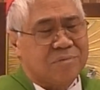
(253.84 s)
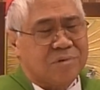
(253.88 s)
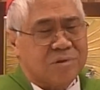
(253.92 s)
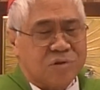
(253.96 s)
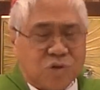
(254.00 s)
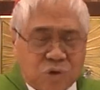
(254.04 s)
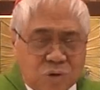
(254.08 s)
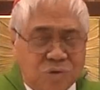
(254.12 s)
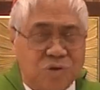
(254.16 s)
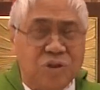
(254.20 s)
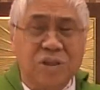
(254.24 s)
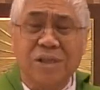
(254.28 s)

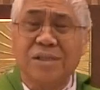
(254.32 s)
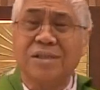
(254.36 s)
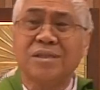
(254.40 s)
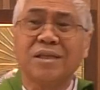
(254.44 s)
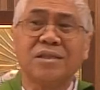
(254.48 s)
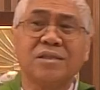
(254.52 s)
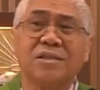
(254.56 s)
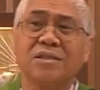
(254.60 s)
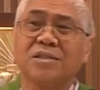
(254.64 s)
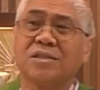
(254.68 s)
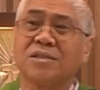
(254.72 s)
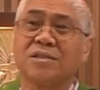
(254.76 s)
So
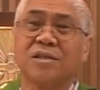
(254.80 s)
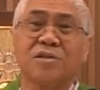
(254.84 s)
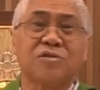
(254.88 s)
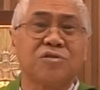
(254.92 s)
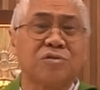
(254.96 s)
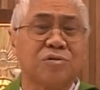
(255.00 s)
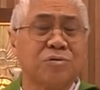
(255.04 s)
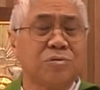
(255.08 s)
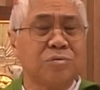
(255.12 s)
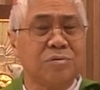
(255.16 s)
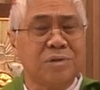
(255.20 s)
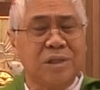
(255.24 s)
Jesus is the
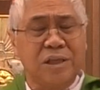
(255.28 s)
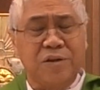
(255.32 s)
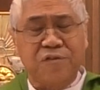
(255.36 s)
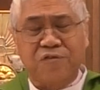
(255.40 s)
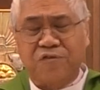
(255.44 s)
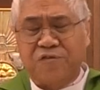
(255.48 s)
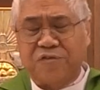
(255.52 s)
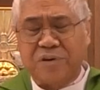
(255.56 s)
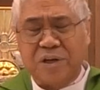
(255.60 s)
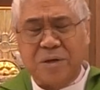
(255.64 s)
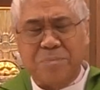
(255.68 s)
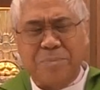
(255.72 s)
truly
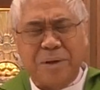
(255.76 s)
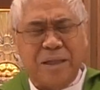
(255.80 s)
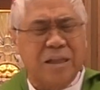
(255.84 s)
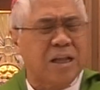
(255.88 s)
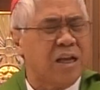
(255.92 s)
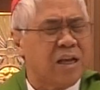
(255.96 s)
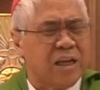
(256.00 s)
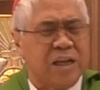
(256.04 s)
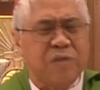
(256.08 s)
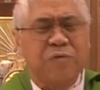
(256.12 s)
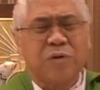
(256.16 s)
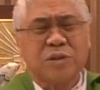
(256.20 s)
free man.
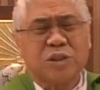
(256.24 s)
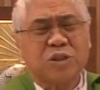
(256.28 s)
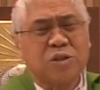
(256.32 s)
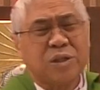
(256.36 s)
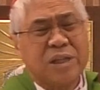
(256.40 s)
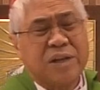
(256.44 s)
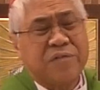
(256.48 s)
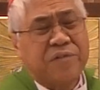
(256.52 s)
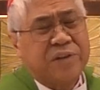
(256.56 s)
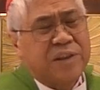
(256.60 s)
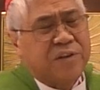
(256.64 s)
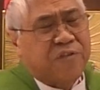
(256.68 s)
He was
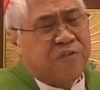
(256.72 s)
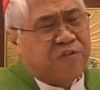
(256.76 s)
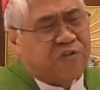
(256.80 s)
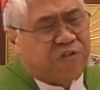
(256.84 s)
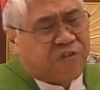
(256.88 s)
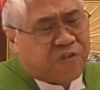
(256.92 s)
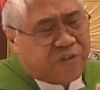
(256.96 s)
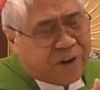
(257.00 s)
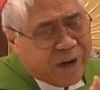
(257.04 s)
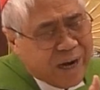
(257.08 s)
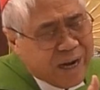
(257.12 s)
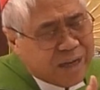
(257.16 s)
not even
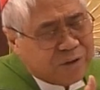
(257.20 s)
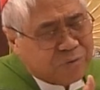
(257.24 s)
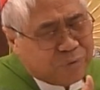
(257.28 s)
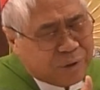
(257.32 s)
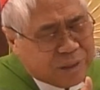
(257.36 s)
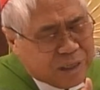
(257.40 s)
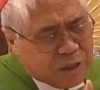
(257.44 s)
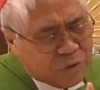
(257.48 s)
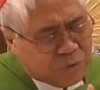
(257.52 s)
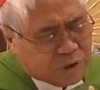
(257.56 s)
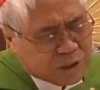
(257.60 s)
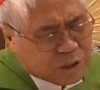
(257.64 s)
afraid
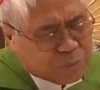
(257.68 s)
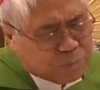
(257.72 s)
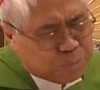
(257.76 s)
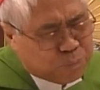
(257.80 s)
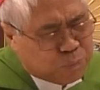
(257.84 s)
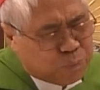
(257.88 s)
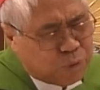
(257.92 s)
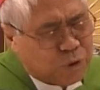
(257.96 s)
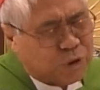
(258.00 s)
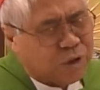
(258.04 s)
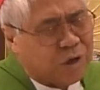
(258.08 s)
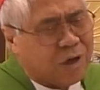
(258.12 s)
when He was
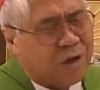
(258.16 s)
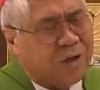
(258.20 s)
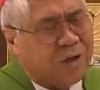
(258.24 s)
put